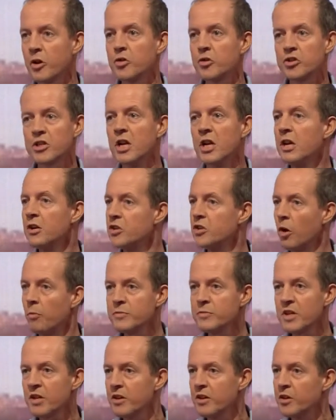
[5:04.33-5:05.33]
approach.
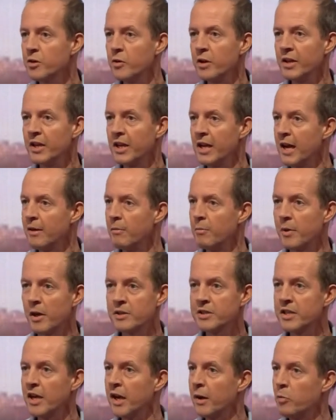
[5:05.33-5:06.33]
Tom's going to do it in the Labour
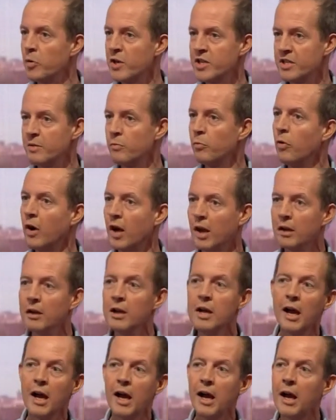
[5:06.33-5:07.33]
Party. I wish him well.